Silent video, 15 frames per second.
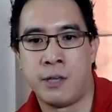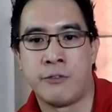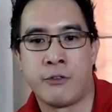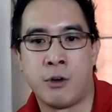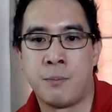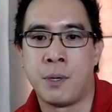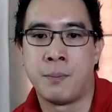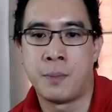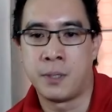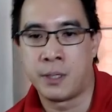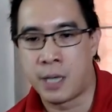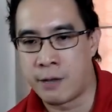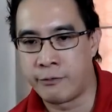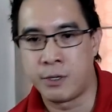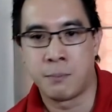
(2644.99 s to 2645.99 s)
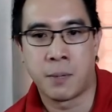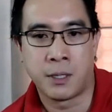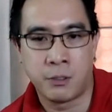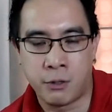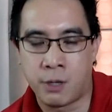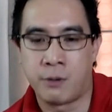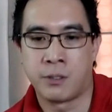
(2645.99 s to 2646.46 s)
A4 paper every
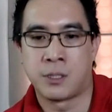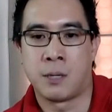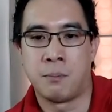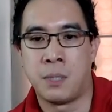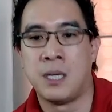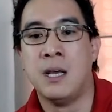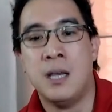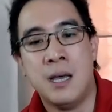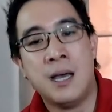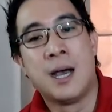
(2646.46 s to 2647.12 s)
month you have to submit,